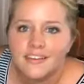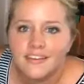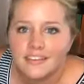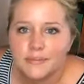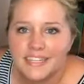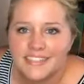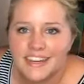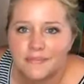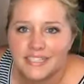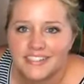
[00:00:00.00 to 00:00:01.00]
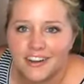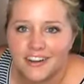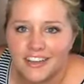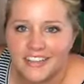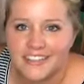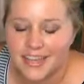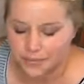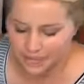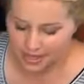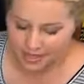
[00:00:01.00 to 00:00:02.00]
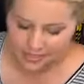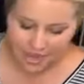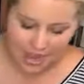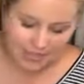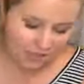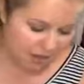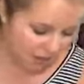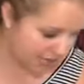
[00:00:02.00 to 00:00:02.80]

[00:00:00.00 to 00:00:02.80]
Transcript: Somebody said I've been stalking Sam's. Yes, I stalk